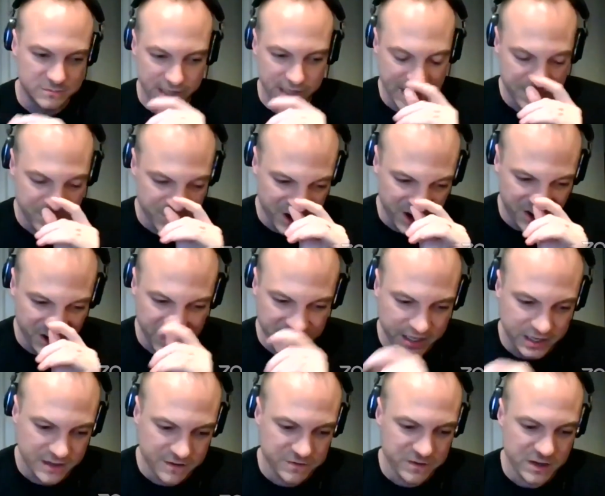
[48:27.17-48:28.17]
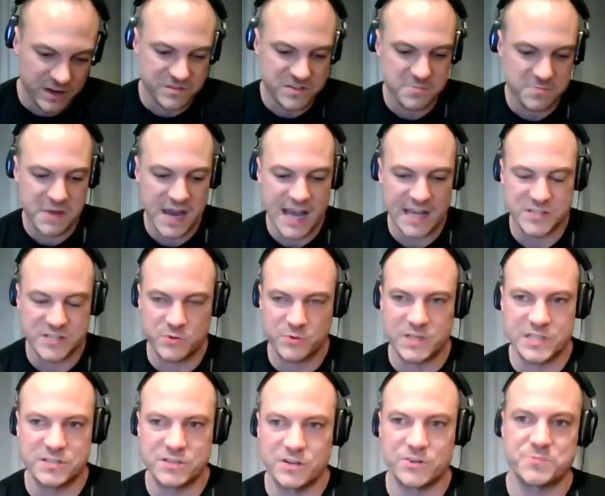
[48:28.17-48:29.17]
library of some past
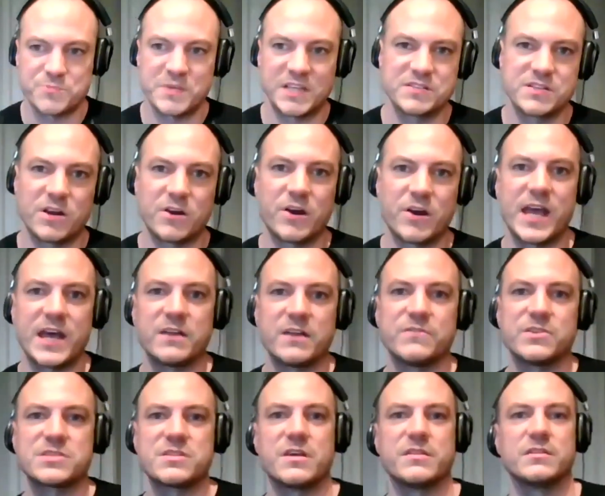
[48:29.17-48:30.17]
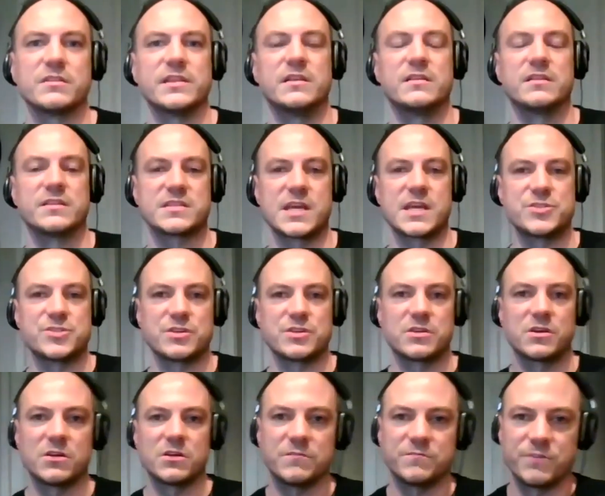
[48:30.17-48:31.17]
research, because they're ahead of us on the legalization
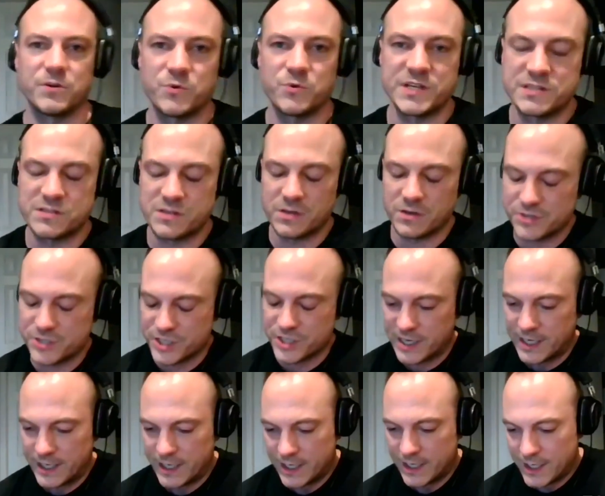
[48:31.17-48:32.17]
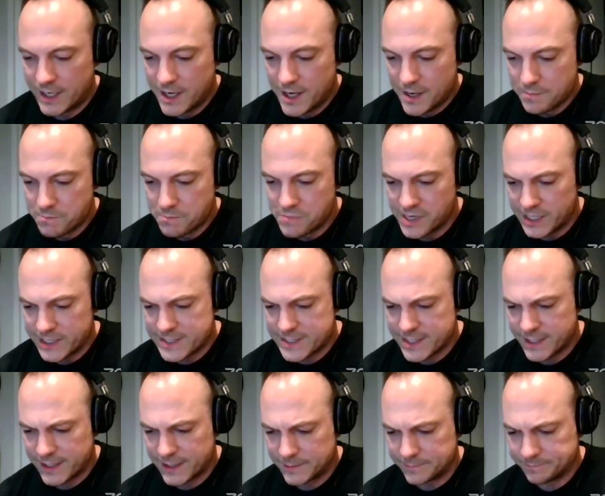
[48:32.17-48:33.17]
curve for research. But
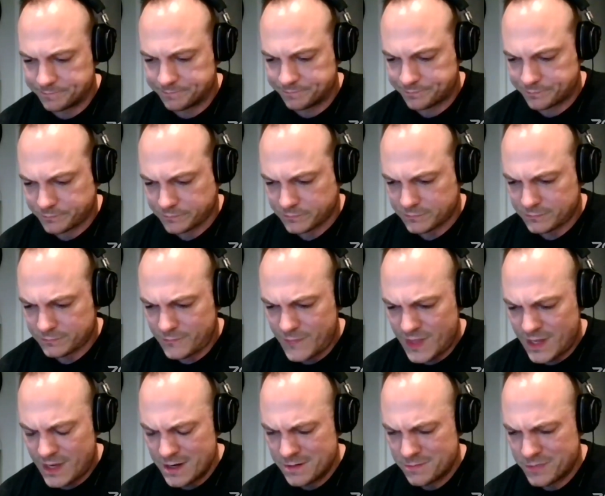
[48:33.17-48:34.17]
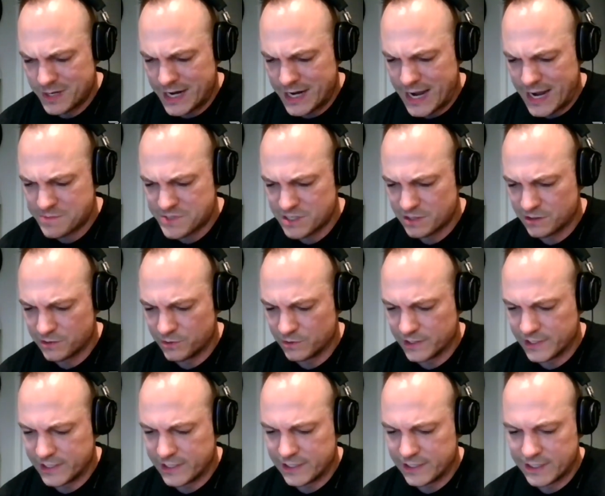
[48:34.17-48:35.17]

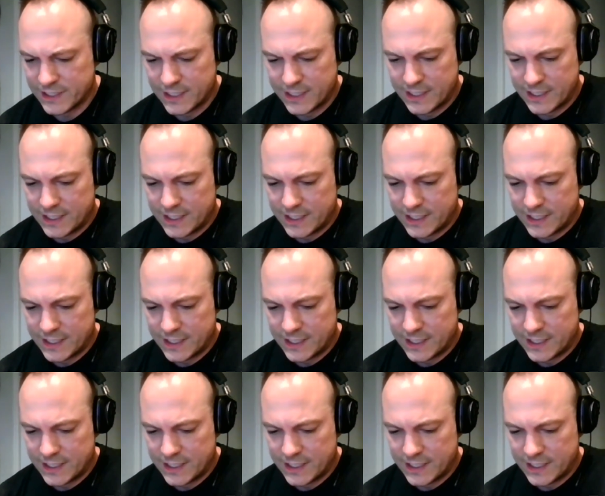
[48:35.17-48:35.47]
absolutely,